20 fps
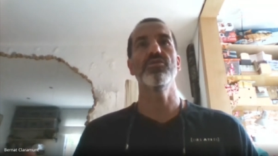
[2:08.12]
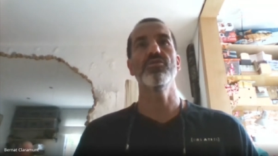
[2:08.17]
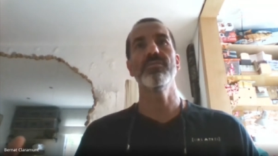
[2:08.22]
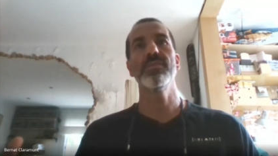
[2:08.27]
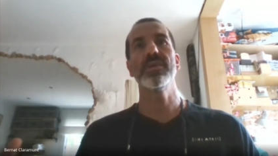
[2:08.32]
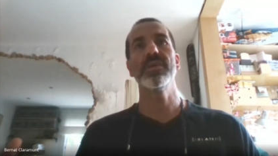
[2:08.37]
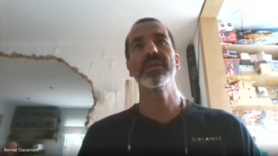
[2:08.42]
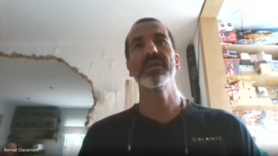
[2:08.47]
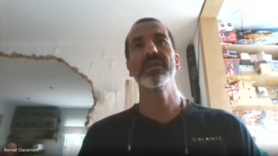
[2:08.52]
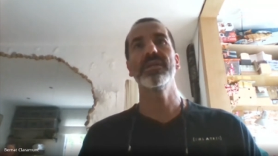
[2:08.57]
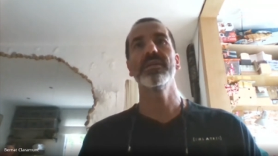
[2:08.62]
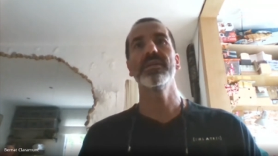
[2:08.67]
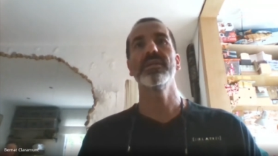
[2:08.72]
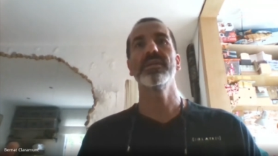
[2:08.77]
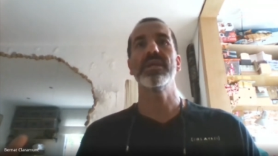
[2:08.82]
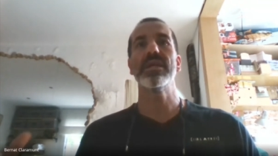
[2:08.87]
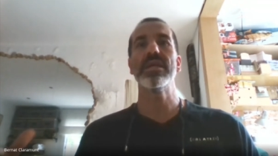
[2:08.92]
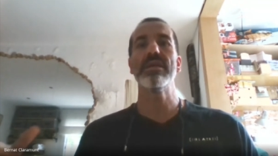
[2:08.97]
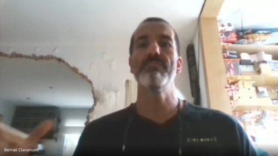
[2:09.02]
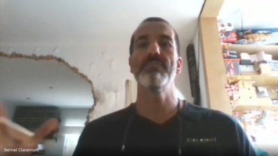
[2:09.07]
human
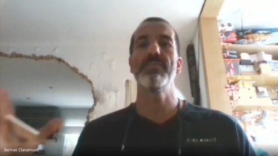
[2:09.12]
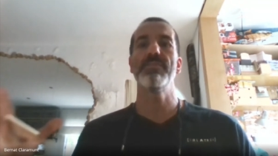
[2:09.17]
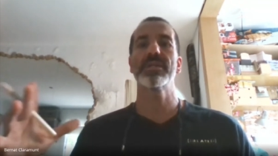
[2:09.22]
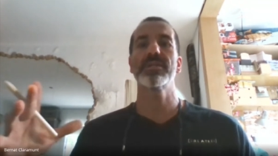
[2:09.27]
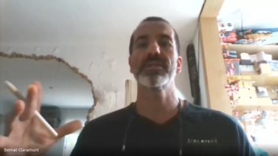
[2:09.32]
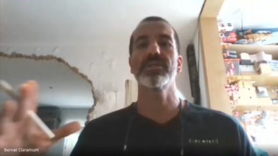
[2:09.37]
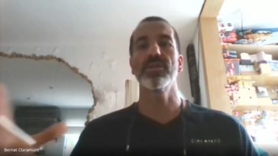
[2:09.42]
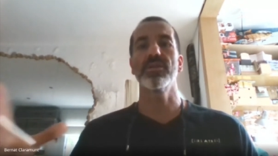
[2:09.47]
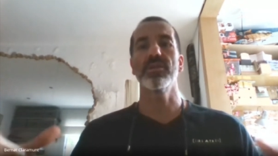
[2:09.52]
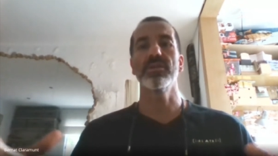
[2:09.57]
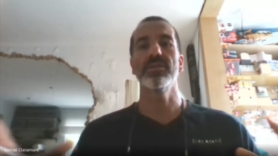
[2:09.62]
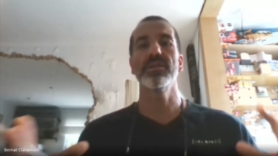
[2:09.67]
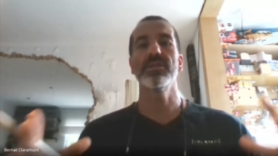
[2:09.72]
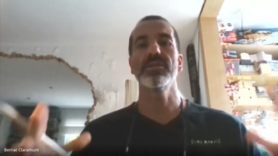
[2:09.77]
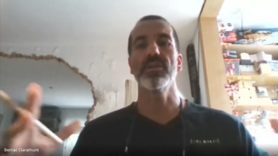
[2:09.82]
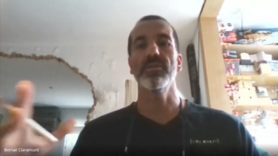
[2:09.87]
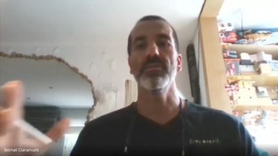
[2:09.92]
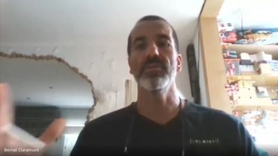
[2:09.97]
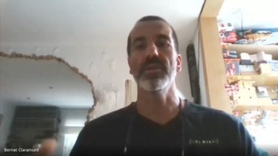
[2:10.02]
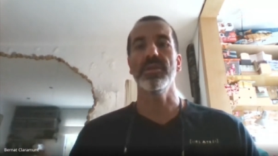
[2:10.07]
impacts on this
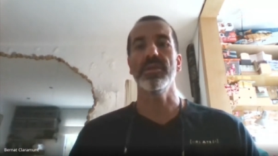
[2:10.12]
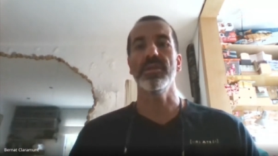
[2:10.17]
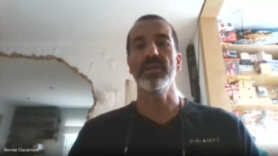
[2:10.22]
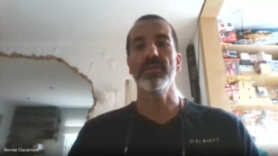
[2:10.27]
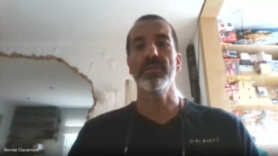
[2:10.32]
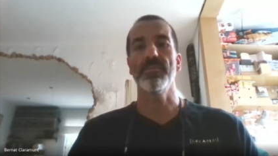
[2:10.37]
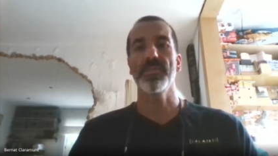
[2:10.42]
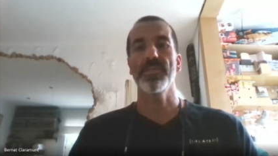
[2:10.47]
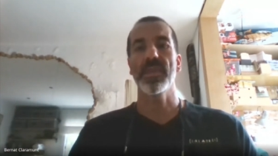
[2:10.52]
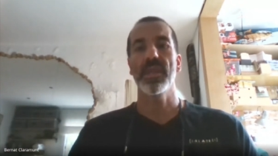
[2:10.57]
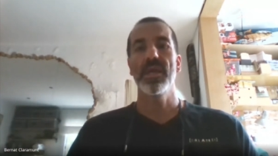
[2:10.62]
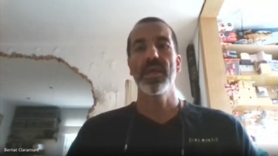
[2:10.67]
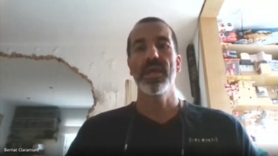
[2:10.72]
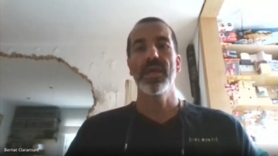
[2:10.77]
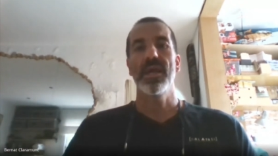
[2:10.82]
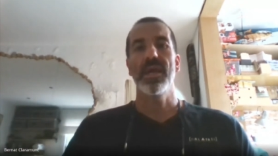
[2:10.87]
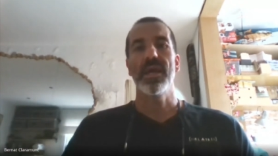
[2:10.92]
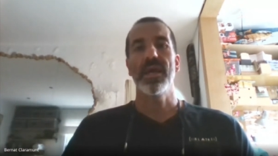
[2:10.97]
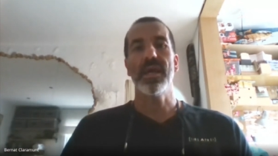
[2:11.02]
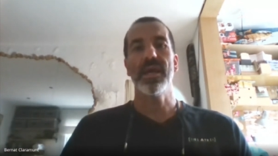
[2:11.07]
community.
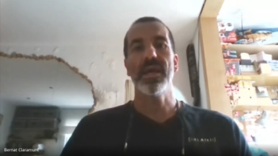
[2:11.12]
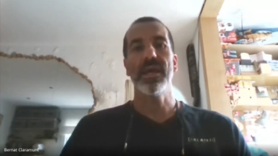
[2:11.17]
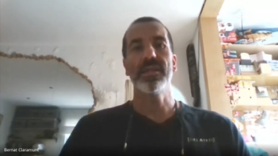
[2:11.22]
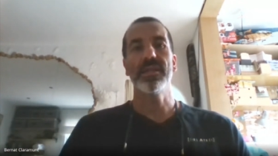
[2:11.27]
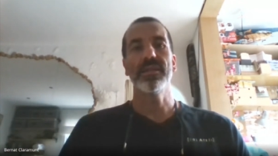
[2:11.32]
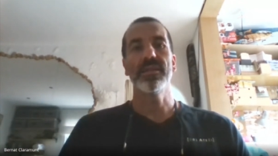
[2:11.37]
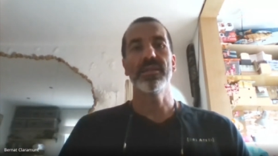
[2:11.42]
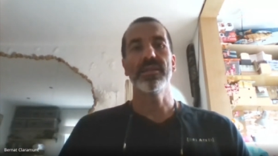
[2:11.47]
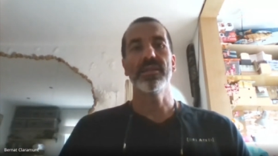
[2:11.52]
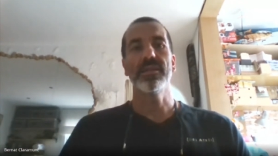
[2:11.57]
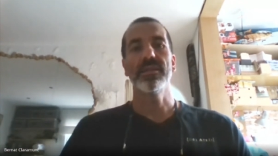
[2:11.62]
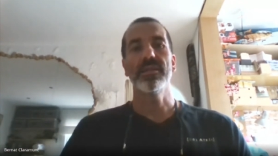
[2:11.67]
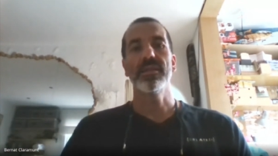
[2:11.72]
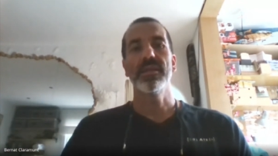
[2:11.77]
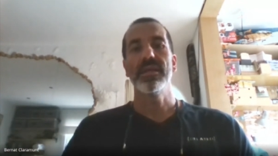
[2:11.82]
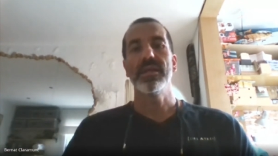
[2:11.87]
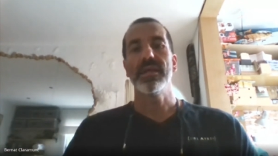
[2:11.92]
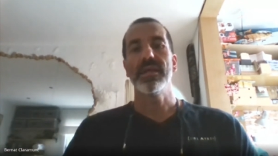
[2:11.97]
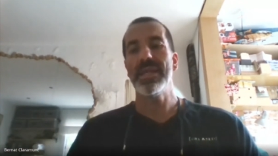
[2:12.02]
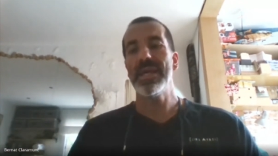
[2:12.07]
And
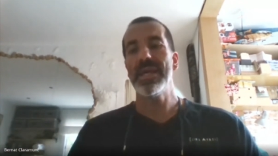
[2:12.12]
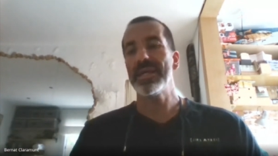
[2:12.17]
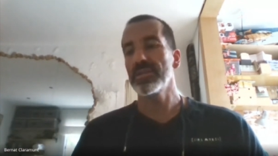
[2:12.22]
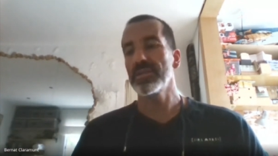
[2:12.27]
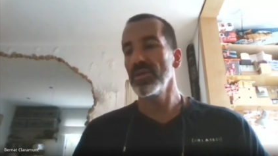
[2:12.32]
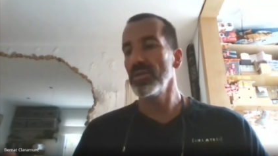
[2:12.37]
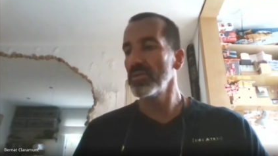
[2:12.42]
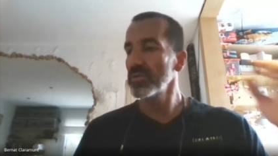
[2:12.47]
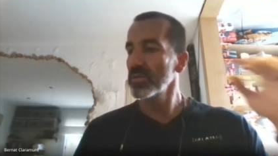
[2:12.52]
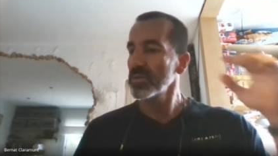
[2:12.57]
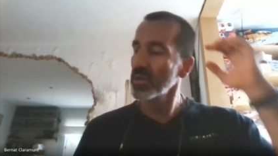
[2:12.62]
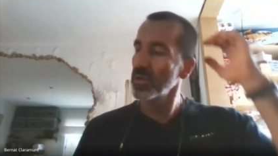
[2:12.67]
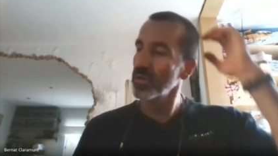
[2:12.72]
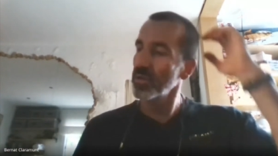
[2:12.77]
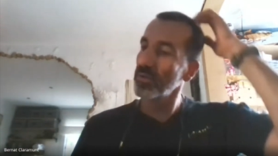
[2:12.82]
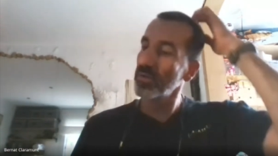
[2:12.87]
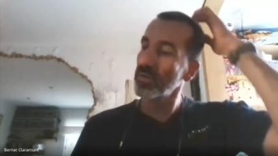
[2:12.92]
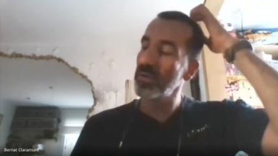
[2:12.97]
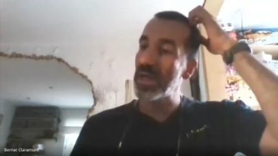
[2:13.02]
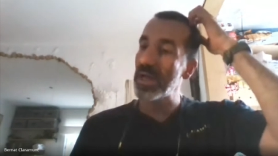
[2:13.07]
yeah, so so
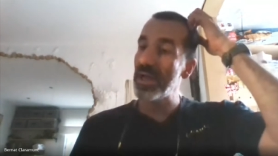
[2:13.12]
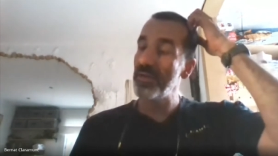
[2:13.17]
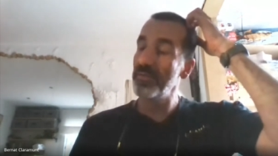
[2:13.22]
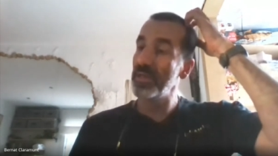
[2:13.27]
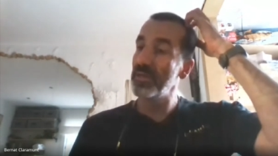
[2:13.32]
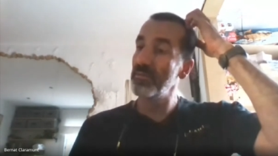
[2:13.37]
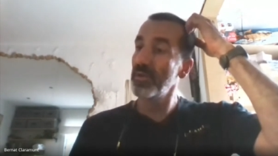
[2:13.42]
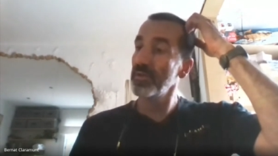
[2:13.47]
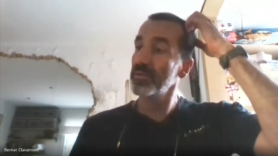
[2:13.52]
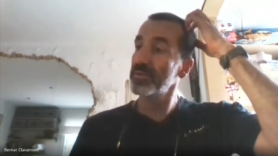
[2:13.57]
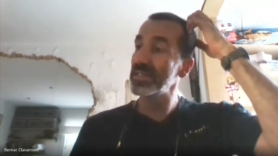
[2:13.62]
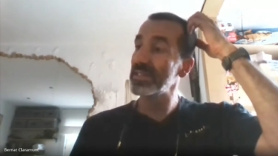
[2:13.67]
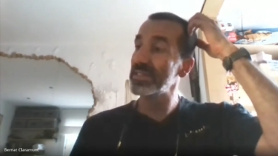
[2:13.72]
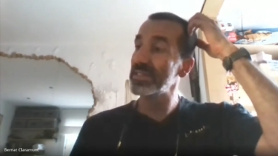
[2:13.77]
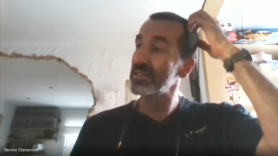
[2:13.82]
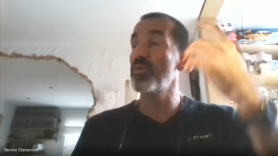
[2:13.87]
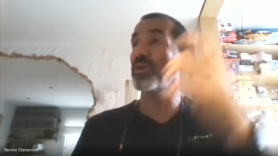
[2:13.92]
I've been involved in,